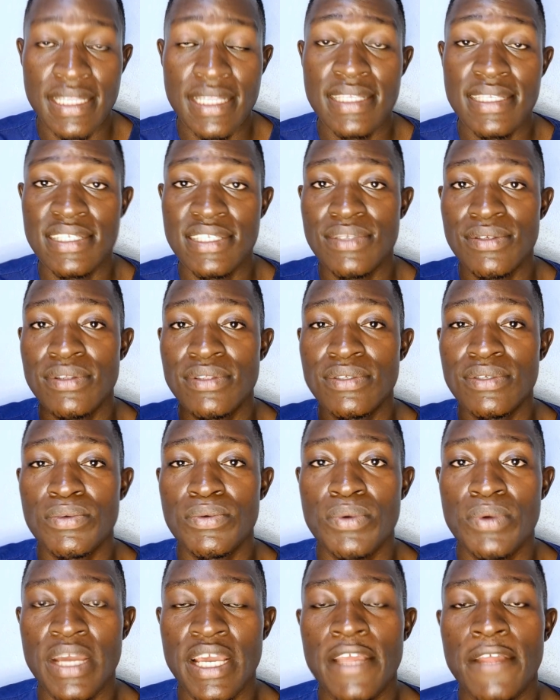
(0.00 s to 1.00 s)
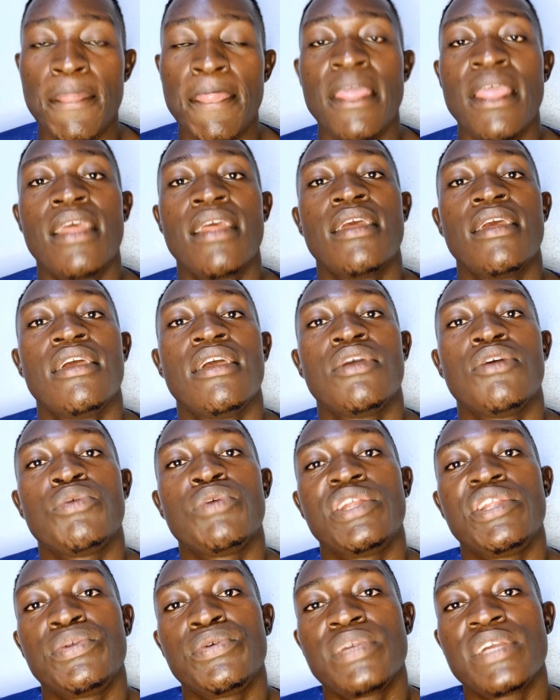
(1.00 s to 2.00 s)
This is also why
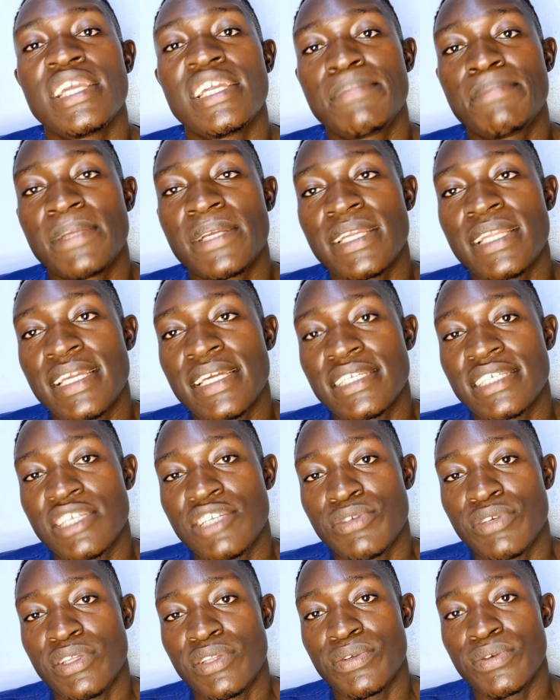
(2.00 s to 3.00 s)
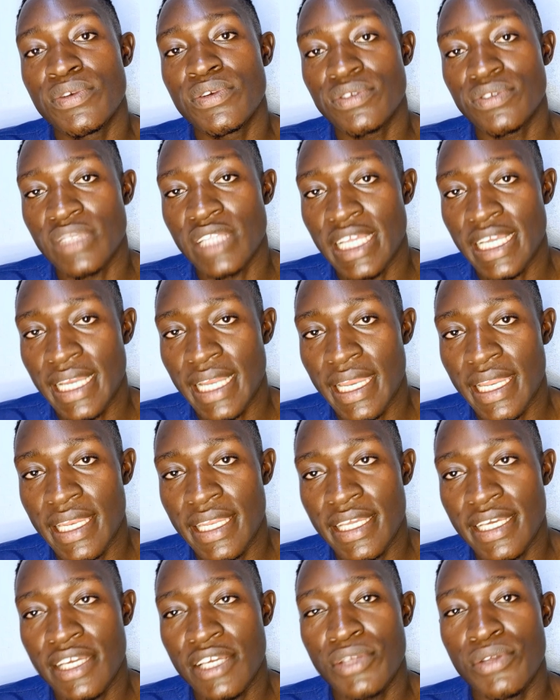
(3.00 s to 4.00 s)
when you get pregnant and when you go to the
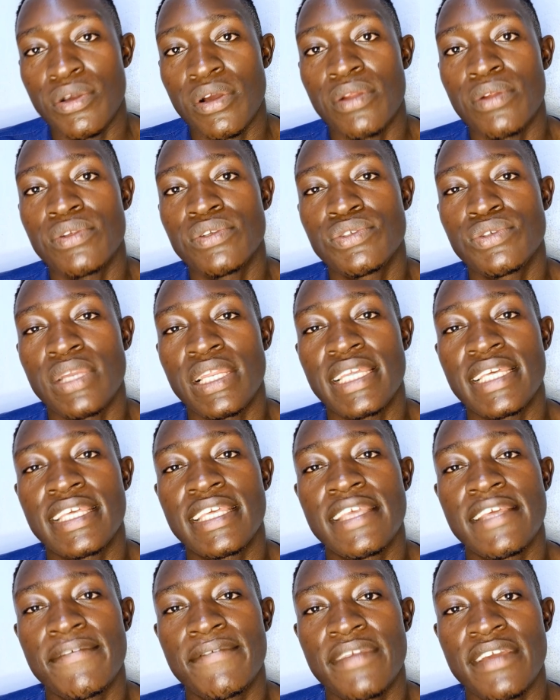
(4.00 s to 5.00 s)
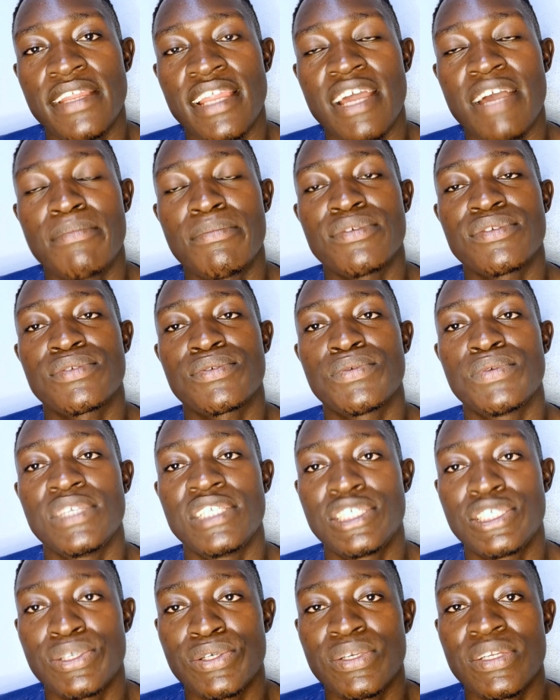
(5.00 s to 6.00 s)
clinic, you are usually given a
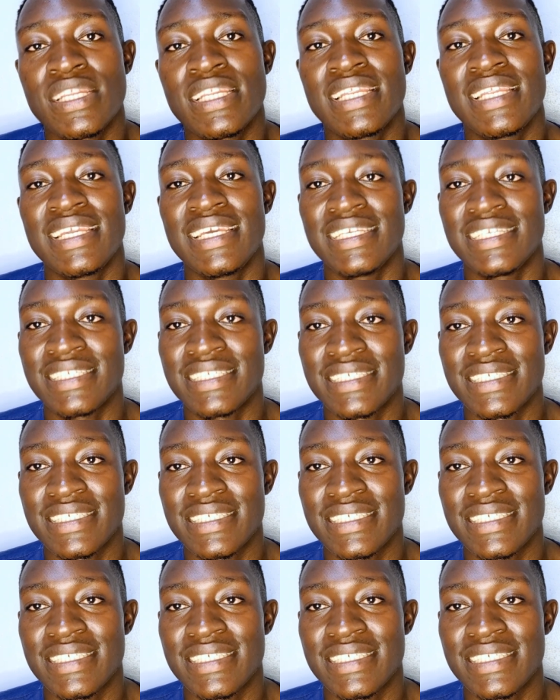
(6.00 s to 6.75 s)
mosquito net.